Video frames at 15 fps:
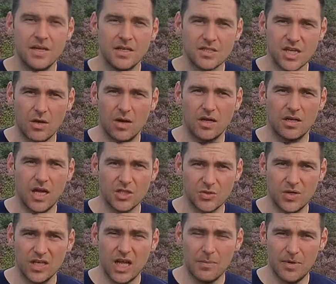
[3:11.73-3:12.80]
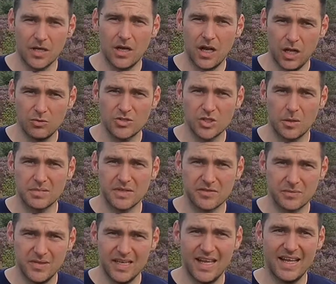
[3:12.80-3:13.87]
So cut to a couple of close-ups of
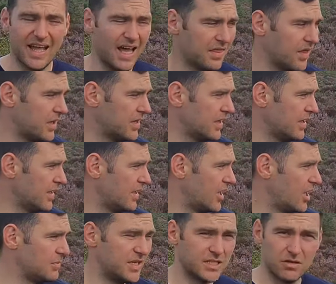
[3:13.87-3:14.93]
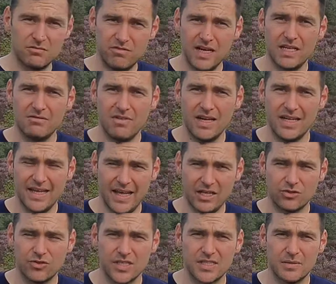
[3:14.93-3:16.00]
some ling heather. It's a really, really
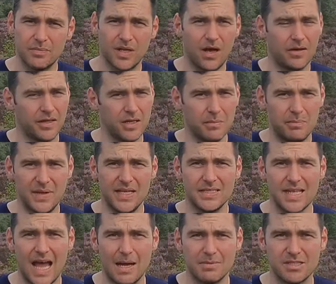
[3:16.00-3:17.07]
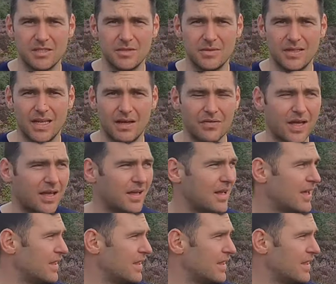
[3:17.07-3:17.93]
interesting plant and the bees absolutely love it.